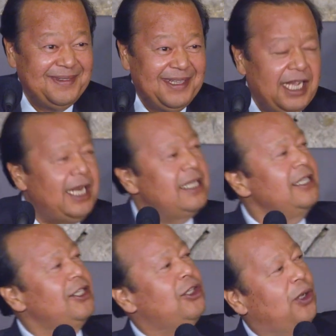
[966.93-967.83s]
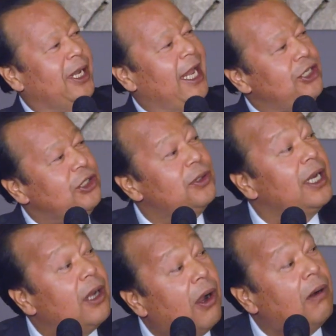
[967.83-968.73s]
he doesn't just look at you
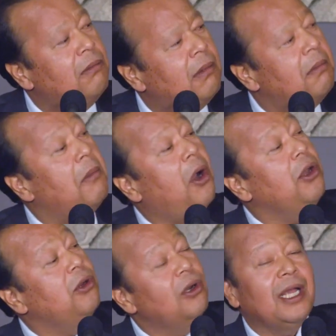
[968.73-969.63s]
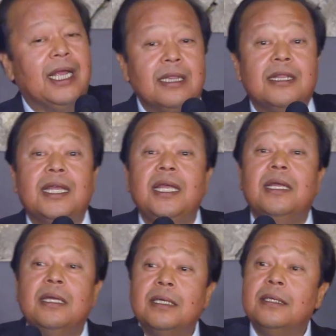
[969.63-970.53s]
and go, oh, you look healthy,
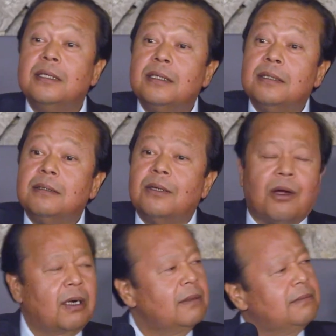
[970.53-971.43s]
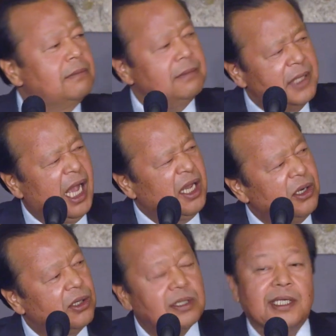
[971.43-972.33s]
or Yeah, you
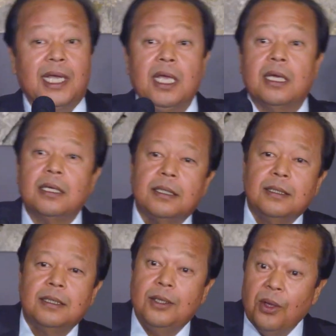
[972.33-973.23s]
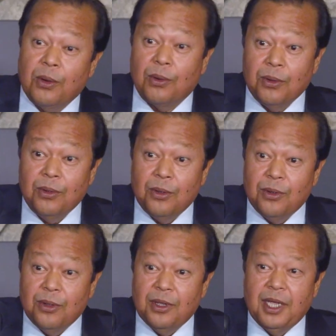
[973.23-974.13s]
look sick. No.
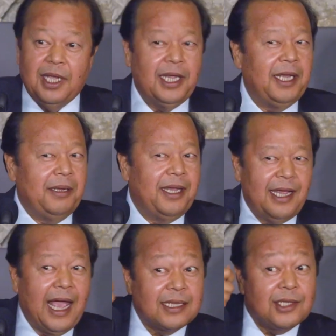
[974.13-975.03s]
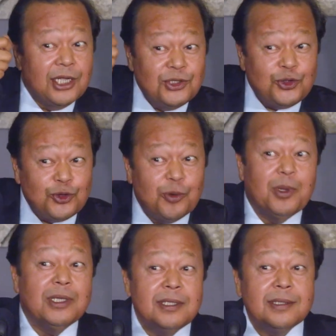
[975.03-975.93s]
He has
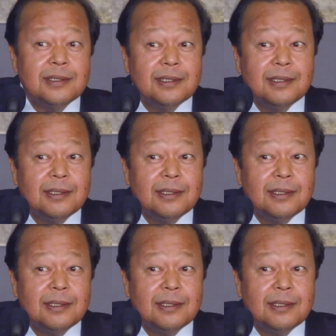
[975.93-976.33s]
instruments